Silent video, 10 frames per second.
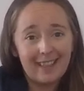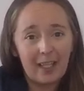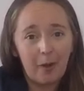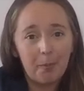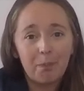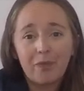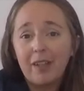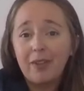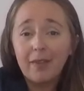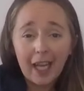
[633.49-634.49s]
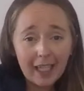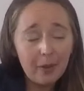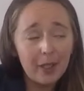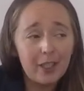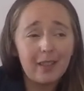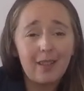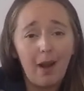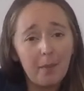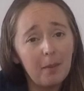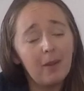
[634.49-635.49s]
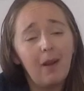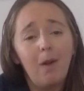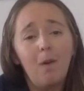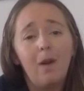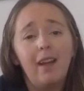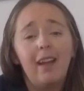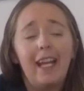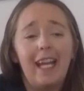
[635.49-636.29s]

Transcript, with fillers: So if you have any questions, comment below.